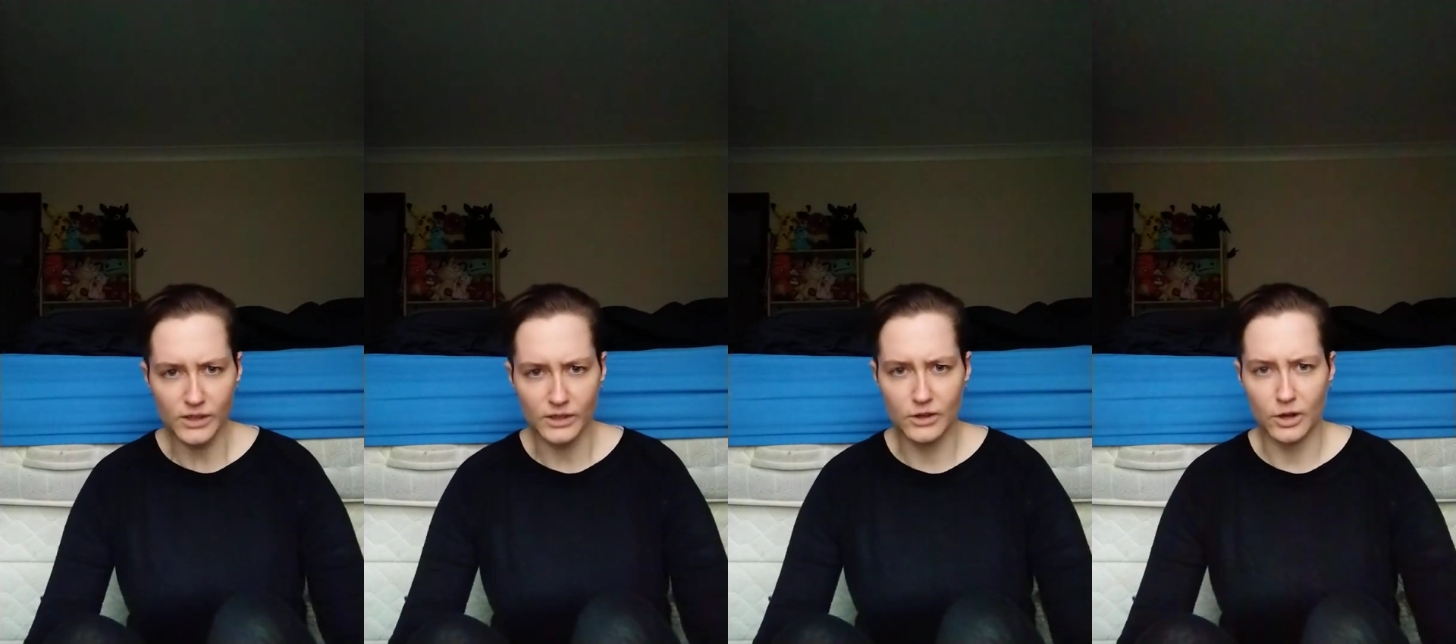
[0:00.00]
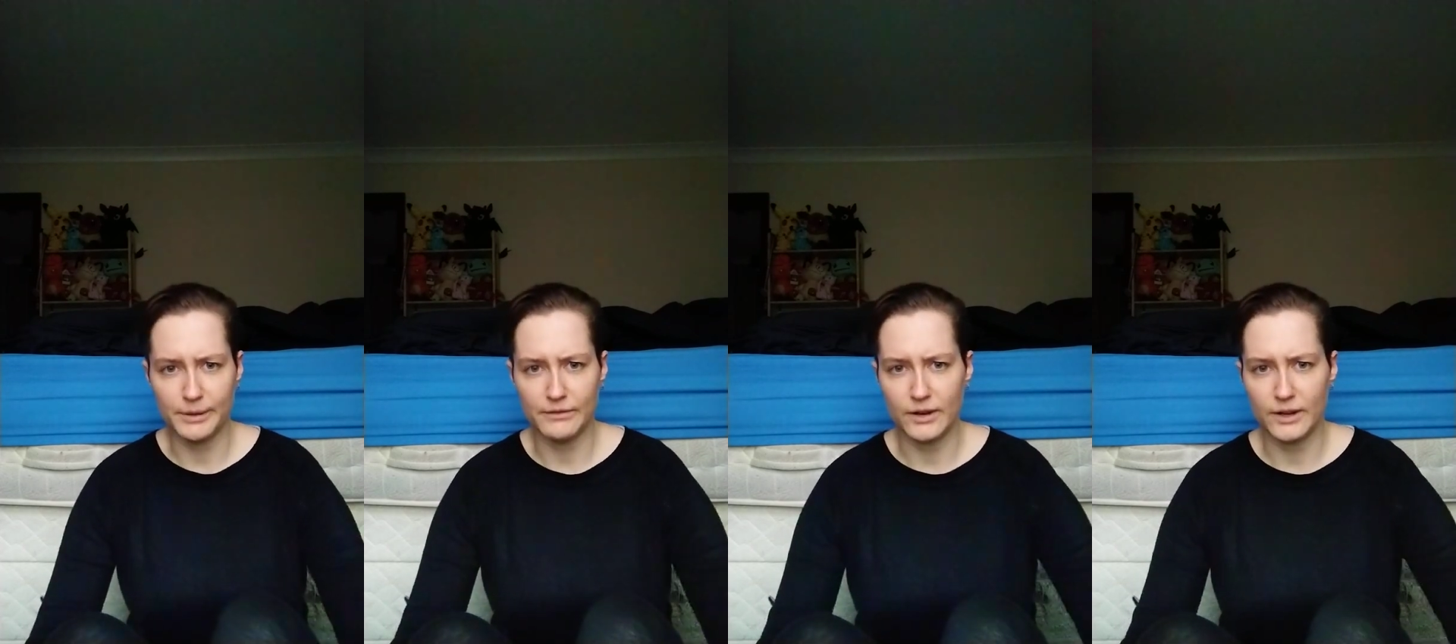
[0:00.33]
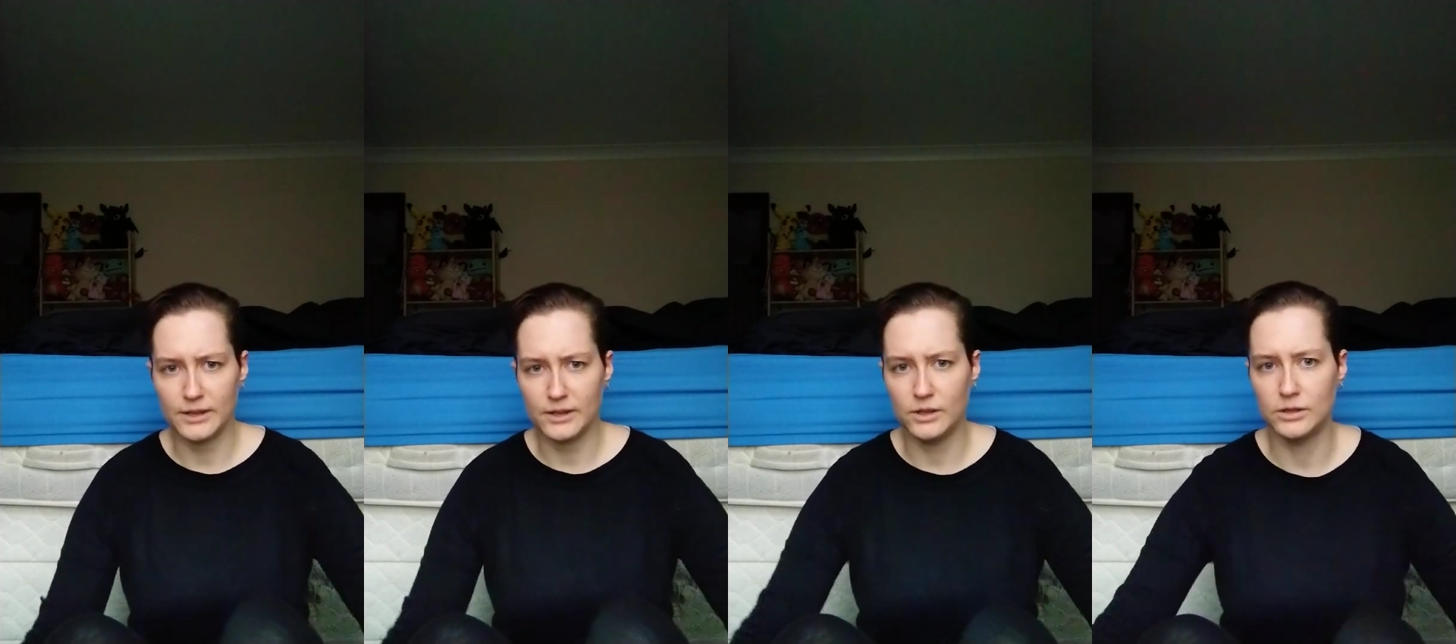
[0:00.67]

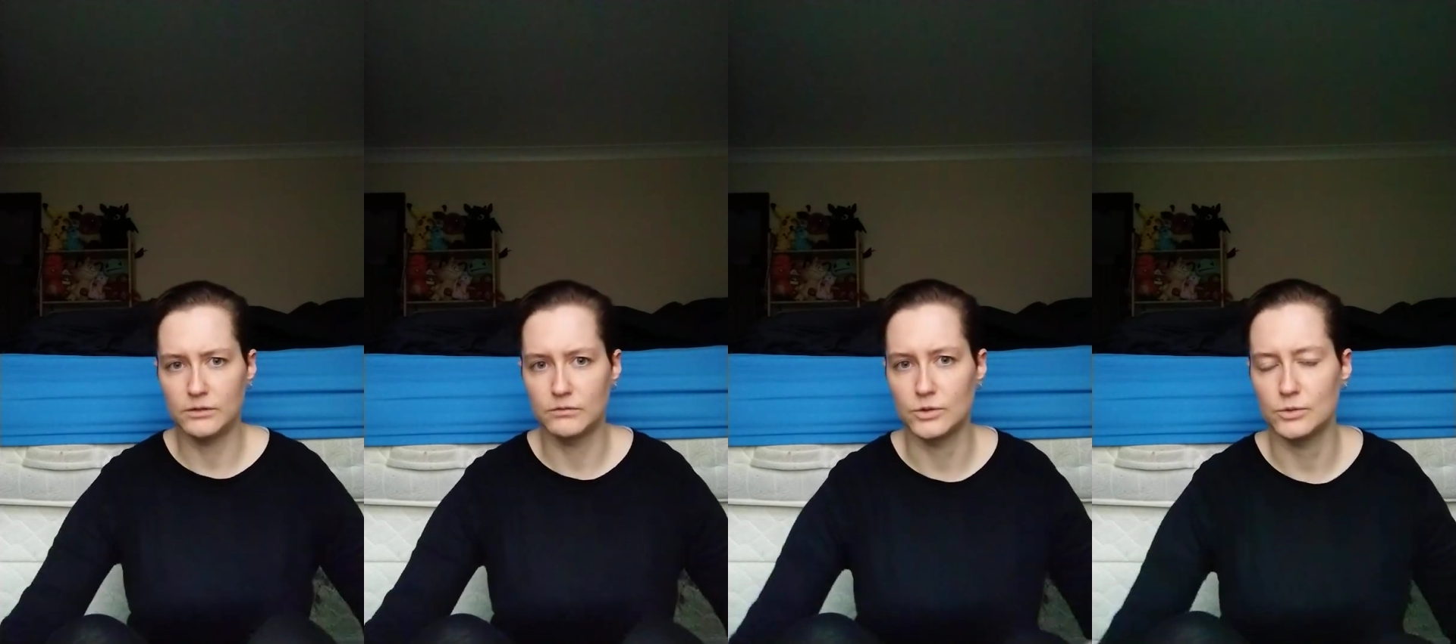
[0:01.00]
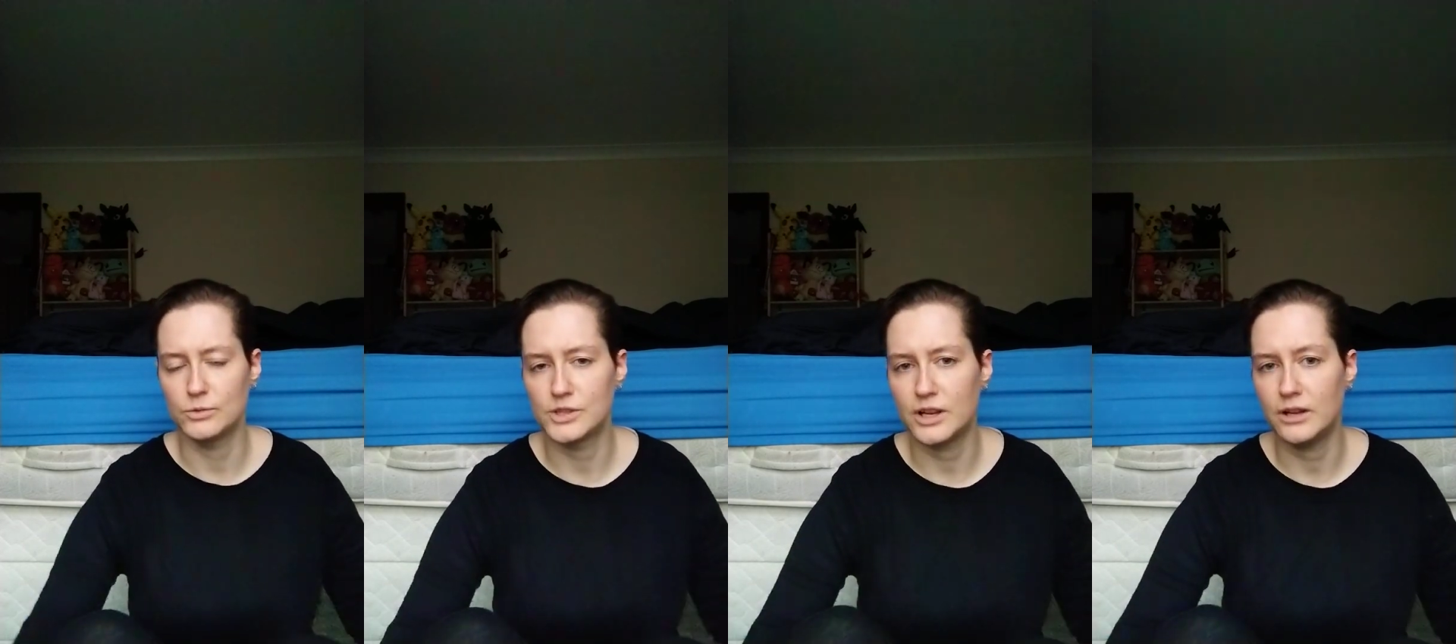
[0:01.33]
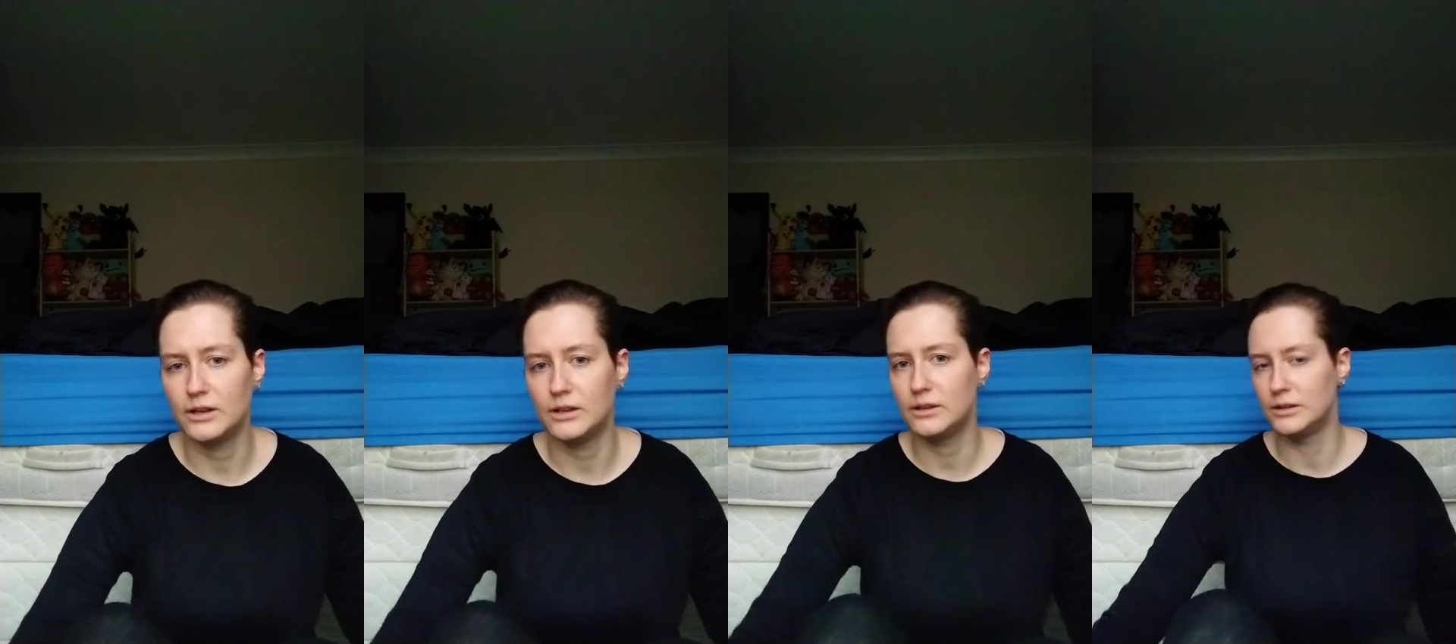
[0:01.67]
copyright rules
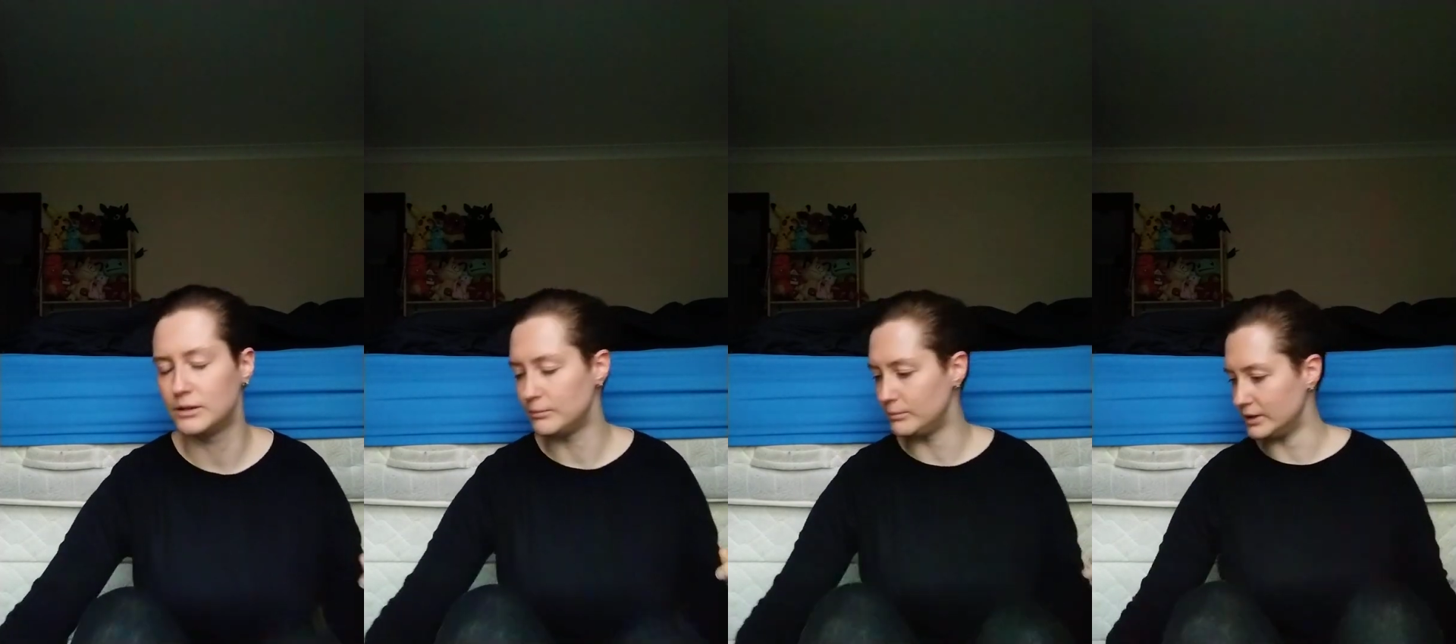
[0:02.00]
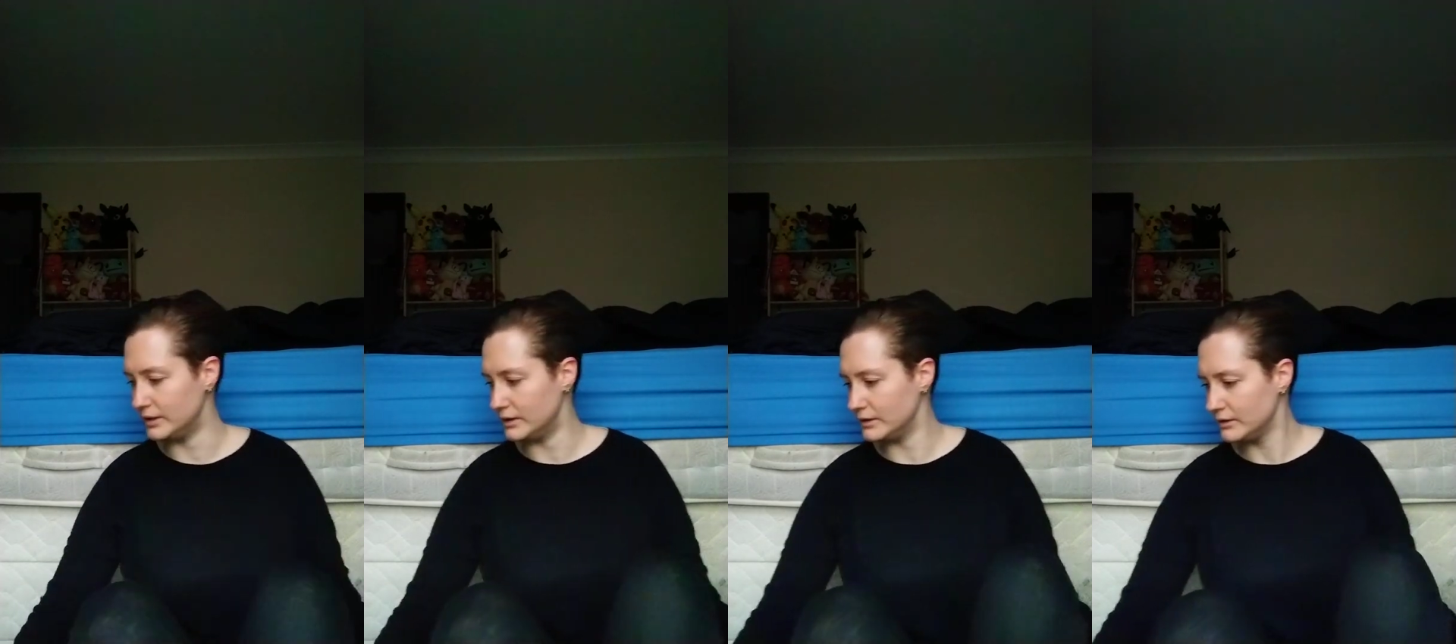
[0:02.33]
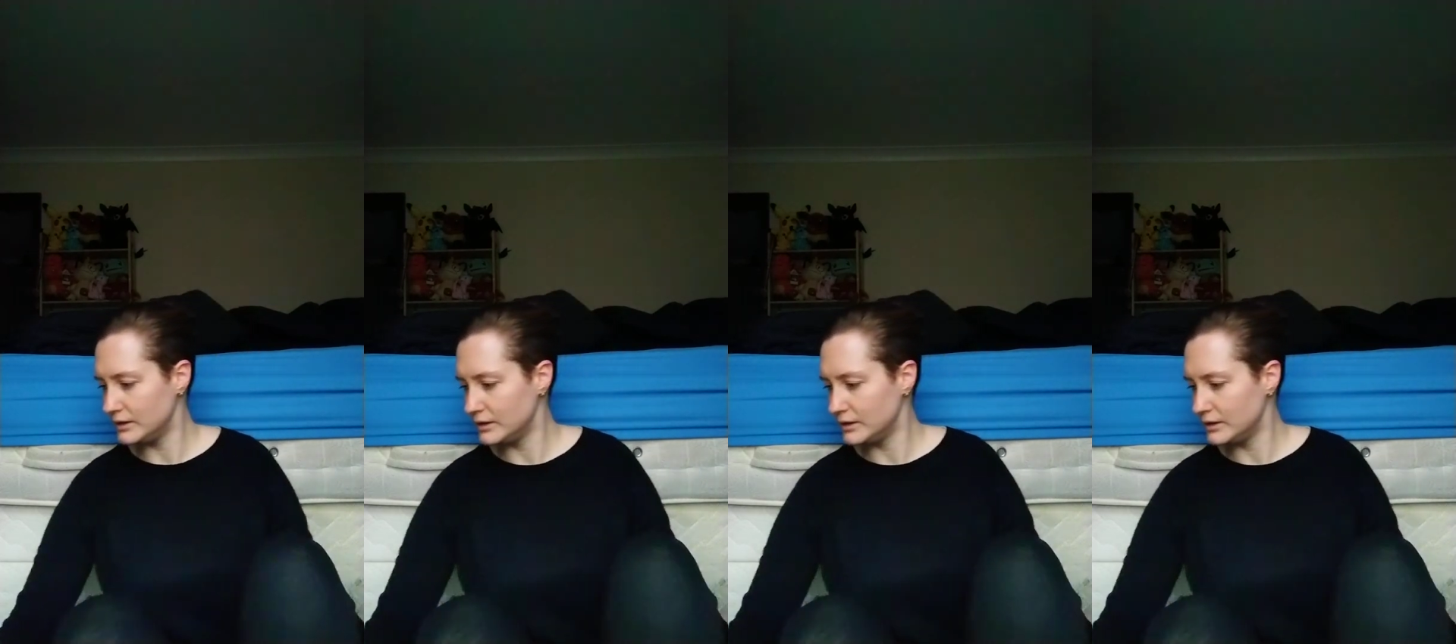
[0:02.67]
are, but